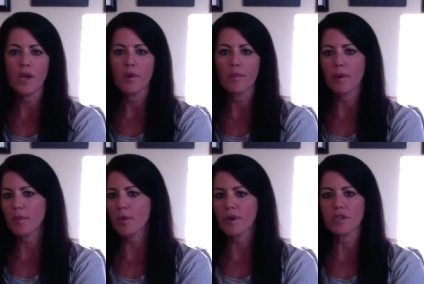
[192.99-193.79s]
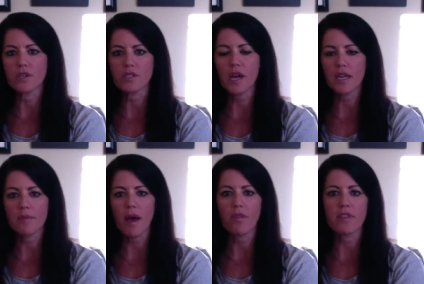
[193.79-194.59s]
remember when you're talking
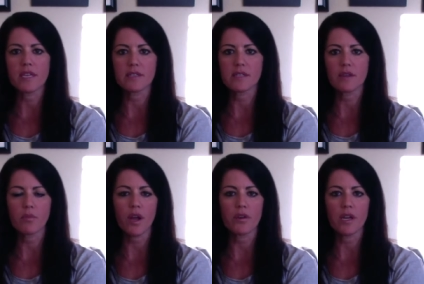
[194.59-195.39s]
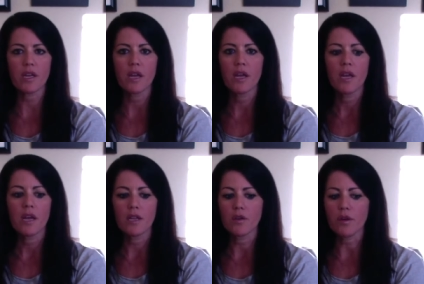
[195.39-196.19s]
about things in the preterite,
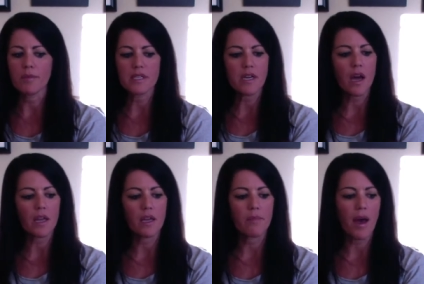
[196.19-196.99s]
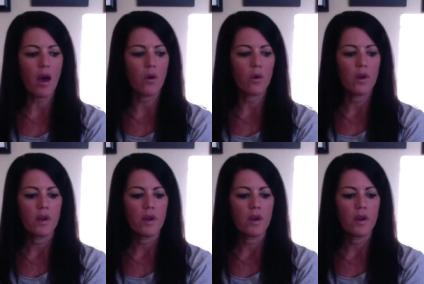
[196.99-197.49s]
you can be talking about